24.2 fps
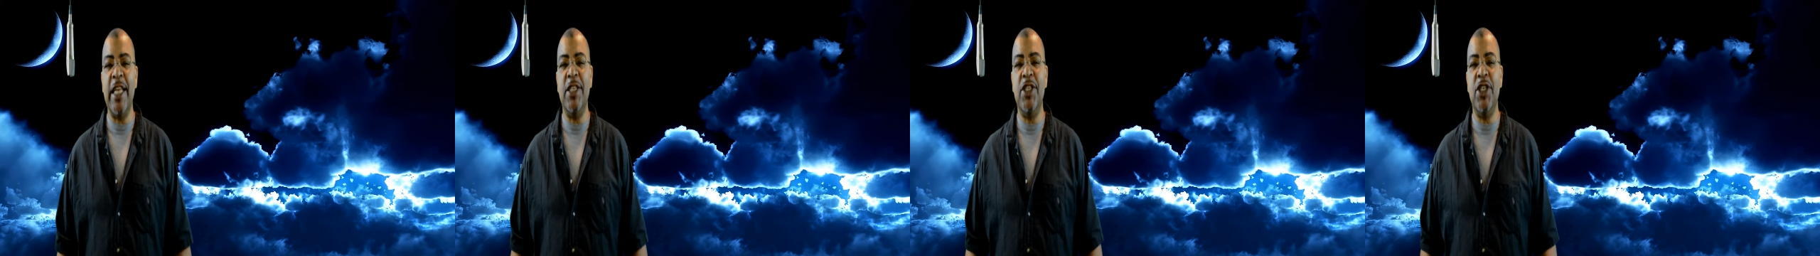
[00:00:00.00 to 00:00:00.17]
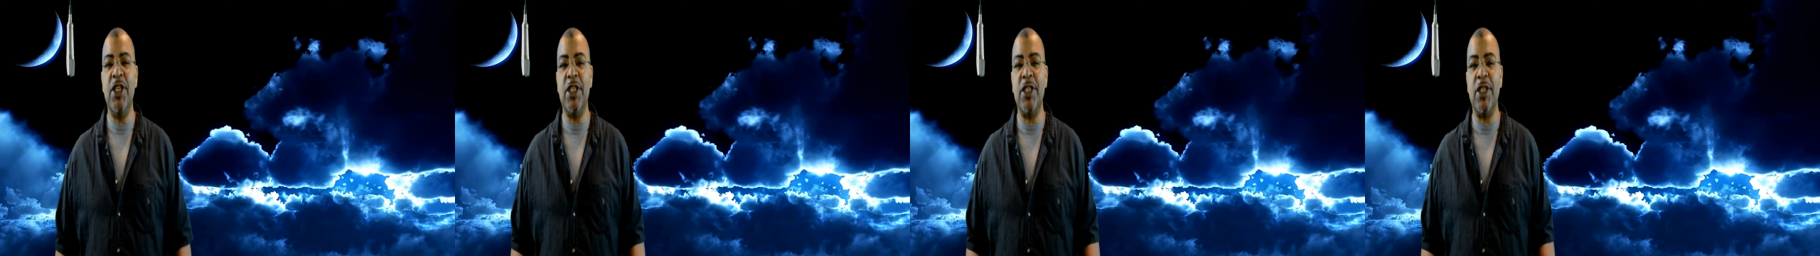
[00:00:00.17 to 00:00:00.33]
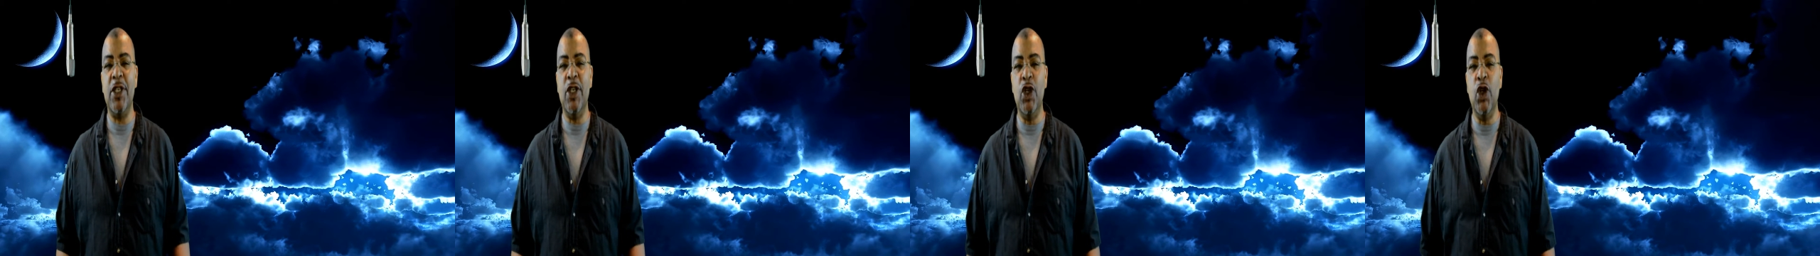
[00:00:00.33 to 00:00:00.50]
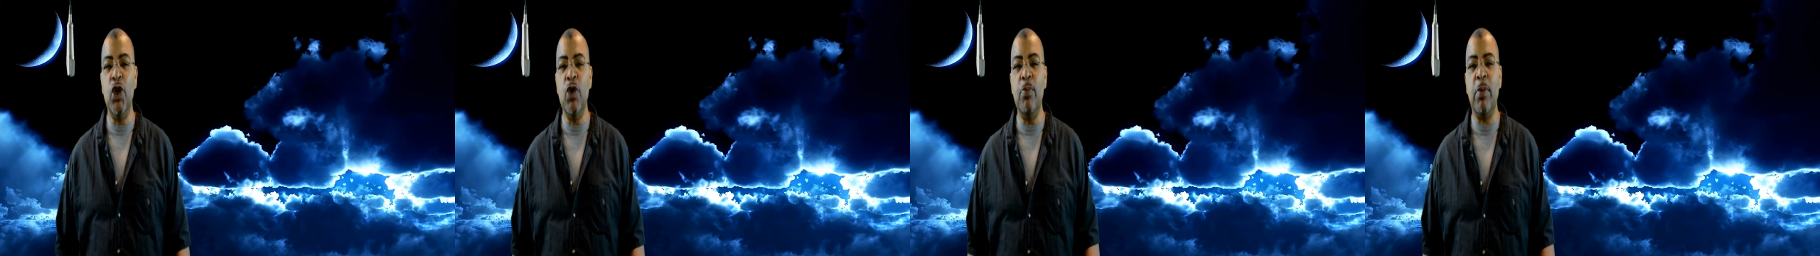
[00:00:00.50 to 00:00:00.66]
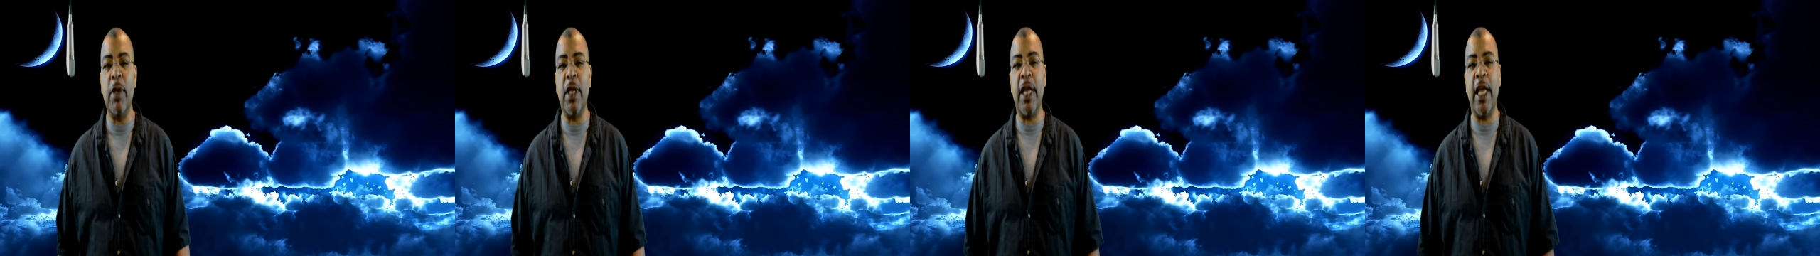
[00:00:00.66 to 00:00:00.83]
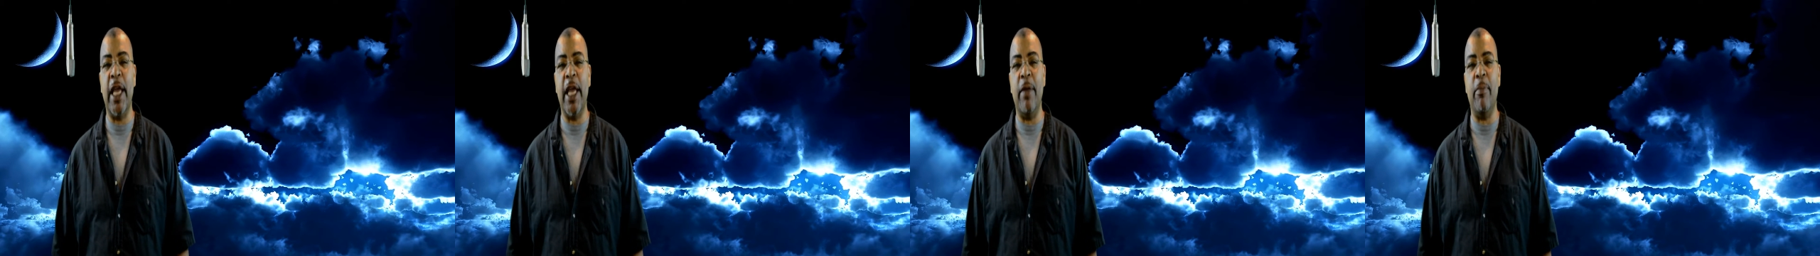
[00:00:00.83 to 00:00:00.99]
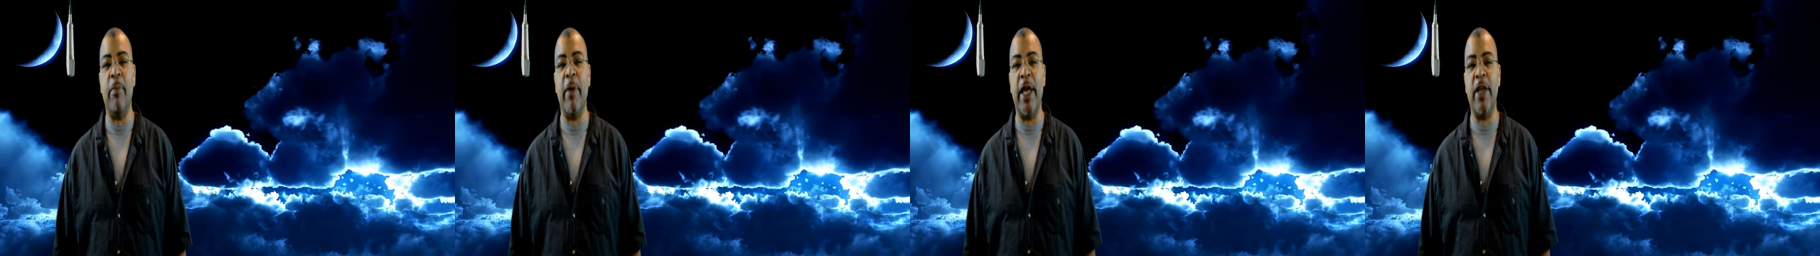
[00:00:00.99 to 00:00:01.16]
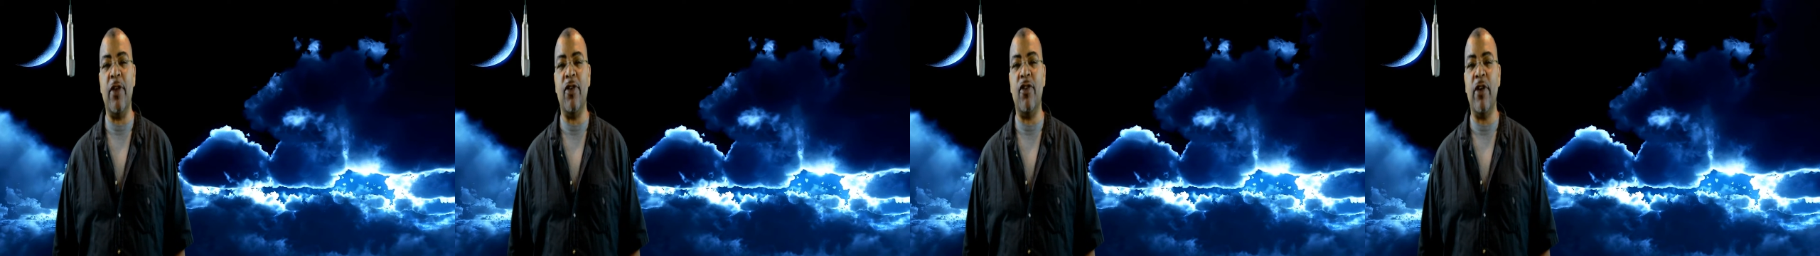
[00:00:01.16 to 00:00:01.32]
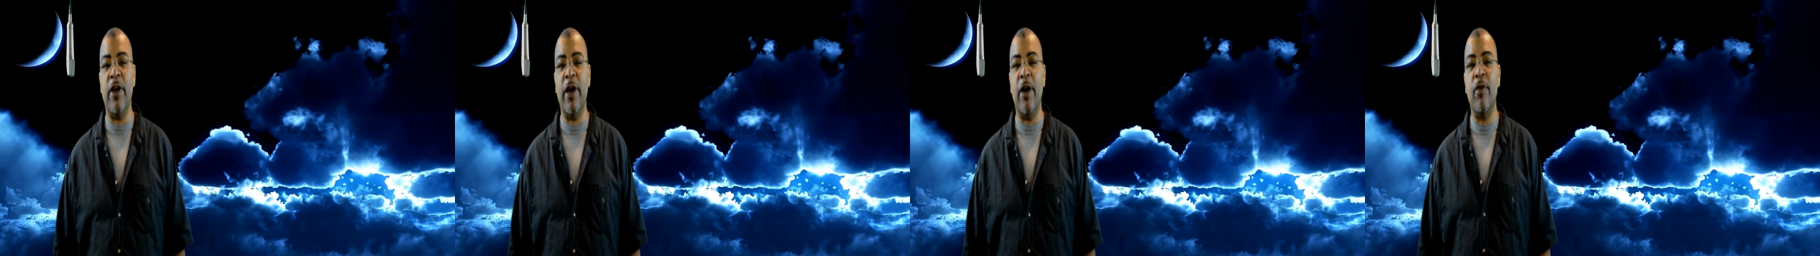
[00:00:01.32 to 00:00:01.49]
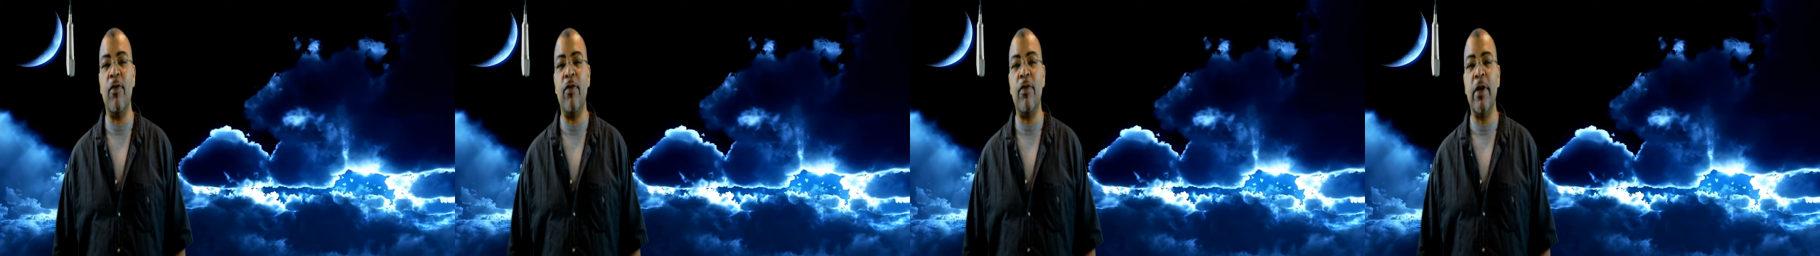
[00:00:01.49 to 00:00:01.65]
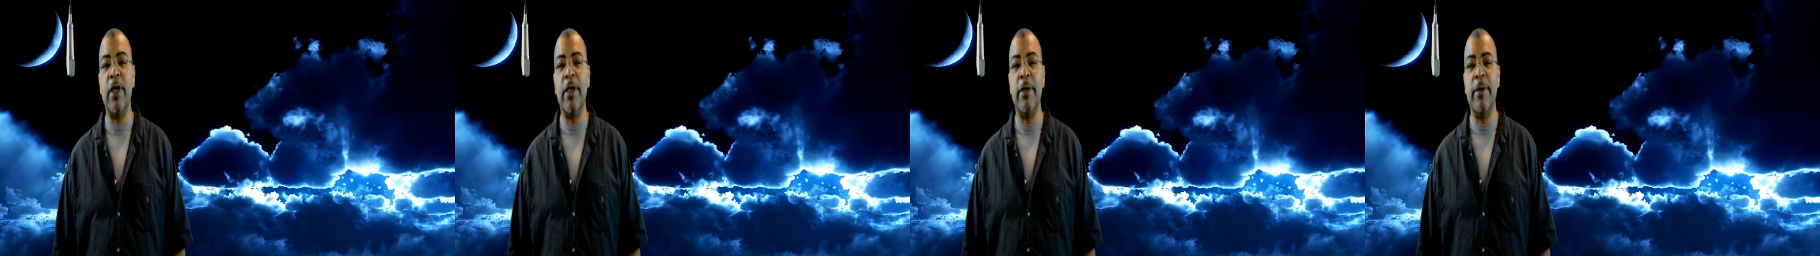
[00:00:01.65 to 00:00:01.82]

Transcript: just duplicate myself.